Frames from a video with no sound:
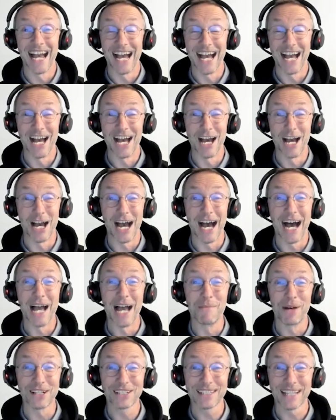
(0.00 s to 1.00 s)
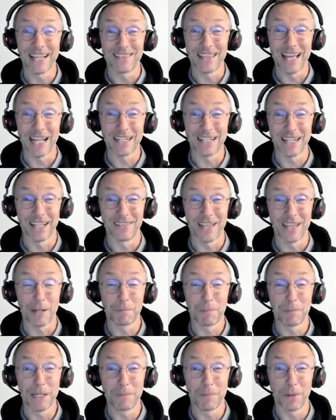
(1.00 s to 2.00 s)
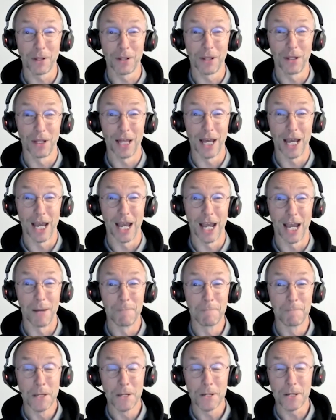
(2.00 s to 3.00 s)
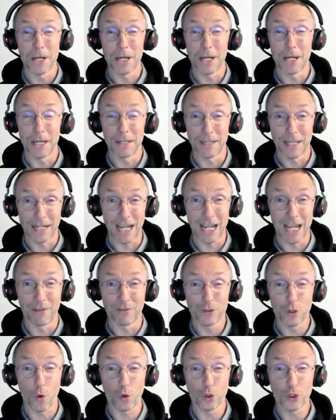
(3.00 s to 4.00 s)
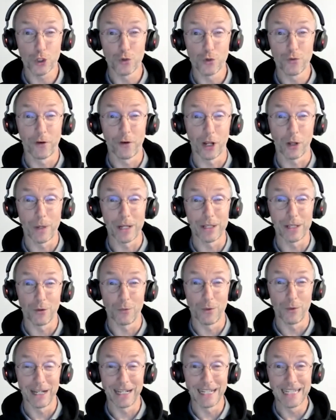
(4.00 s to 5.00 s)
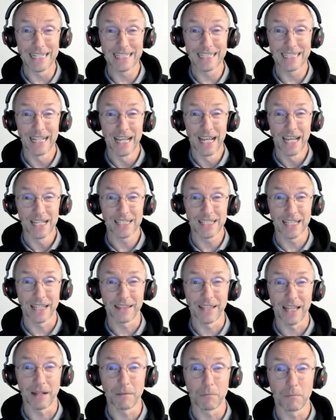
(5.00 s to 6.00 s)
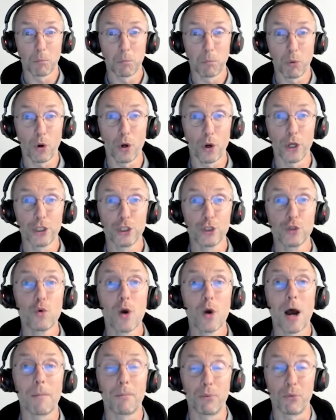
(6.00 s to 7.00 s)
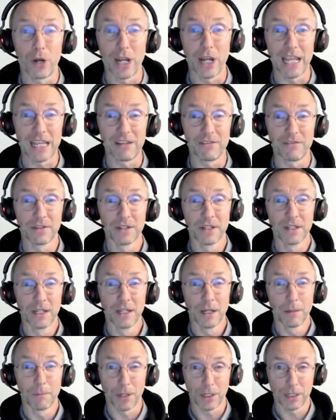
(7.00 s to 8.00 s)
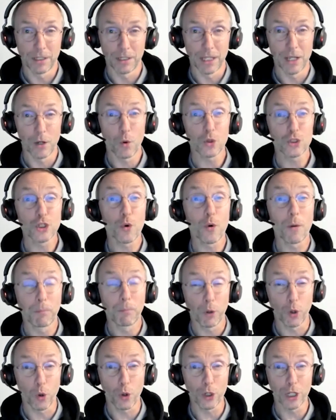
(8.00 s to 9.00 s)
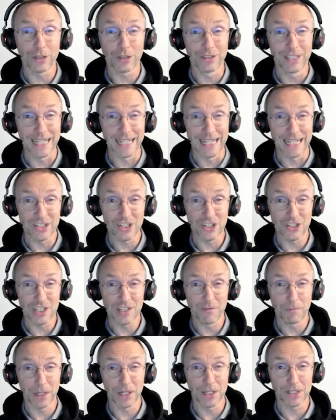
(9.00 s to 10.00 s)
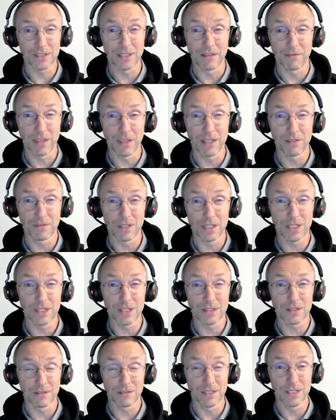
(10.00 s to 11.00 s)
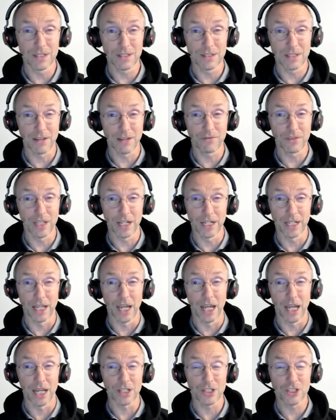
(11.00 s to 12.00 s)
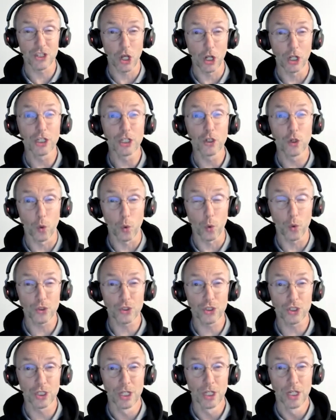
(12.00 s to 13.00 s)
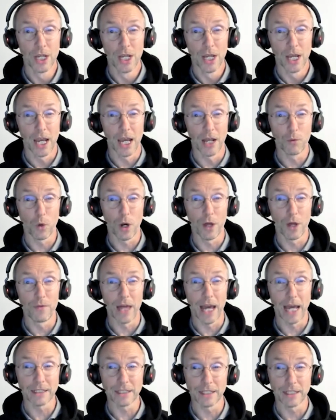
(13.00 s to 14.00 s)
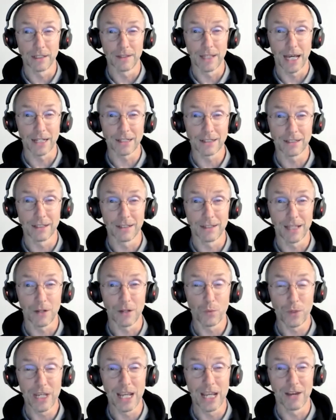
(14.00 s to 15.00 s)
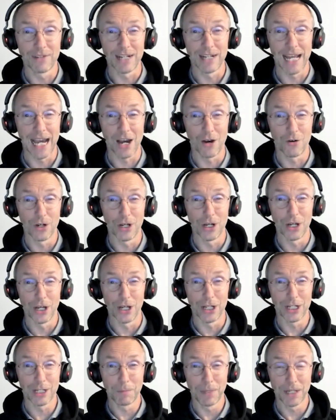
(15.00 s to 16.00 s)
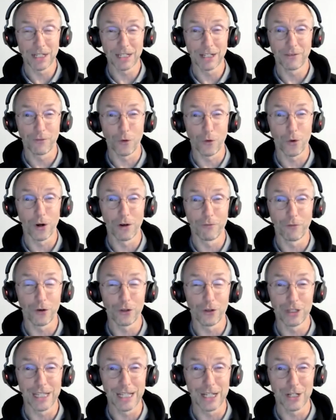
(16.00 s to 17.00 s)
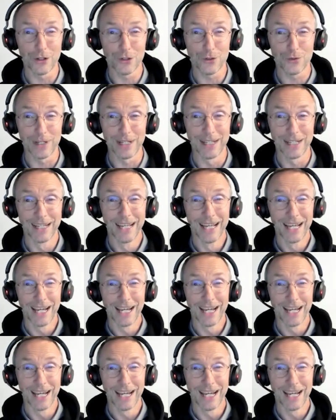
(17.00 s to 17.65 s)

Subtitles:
I must say that that people that I have talked to following the release said that, boy, you are brave. But they also applauded the initiative because they think this is definitely a solid course and one that we have now depicted for the industry.